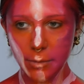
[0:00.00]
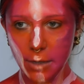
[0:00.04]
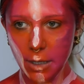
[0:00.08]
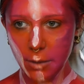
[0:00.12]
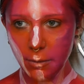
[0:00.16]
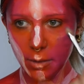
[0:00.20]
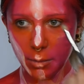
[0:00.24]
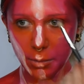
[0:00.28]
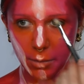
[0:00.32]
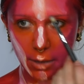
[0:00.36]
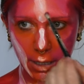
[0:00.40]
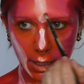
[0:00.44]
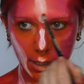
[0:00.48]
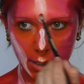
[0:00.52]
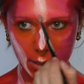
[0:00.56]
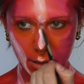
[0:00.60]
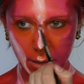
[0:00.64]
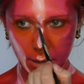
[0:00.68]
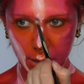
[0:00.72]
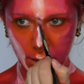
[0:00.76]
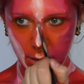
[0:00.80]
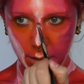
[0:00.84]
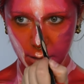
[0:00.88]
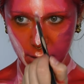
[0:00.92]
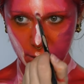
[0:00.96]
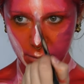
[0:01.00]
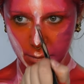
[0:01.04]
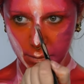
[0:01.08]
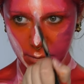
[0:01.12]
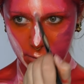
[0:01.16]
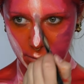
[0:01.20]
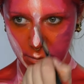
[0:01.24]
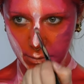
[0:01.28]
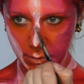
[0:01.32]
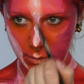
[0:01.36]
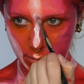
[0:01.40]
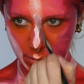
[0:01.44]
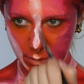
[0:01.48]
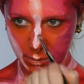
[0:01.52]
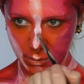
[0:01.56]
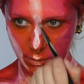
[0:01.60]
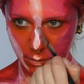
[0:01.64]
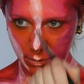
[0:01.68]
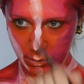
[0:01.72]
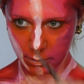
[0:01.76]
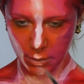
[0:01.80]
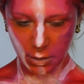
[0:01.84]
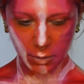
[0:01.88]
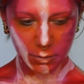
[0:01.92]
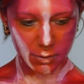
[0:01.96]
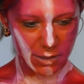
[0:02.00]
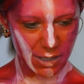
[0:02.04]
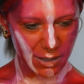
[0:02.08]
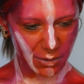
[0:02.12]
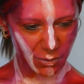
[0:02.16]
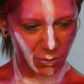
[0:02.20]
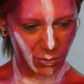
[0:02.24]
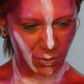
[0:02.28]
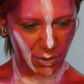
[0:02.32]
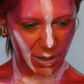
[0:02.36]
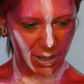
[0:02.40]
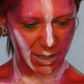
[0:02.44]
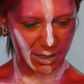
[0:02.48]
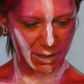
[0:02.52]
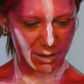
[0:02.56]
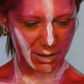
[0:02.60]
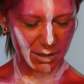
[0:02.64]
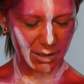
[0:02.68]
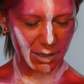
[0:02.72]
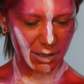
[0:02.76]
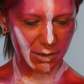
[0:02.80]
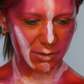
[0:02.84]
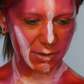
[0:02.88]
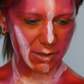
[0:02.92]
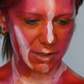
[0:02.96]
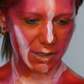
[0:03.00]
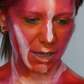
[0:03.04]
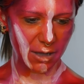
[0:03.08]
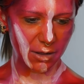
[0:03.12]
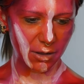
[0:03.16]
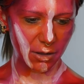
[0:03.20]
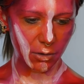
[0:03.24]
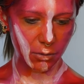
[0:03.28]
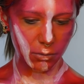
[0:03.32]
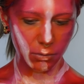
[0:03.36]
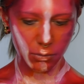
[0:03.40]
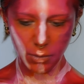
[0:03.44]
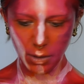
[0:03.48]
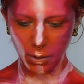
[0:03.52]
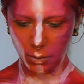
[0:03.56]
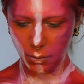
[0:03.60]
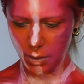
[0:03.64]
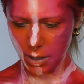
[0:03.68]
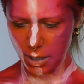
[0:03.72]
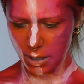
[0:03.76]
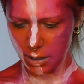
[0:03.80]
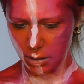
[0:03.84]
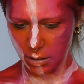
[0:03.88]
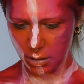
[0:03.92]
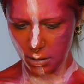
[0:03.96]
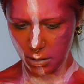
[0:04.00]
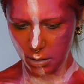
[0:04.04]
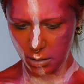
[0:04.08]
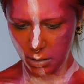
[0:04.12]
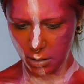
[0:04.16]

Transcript: Now we blend. Was that white? That was yellow. Wait, what?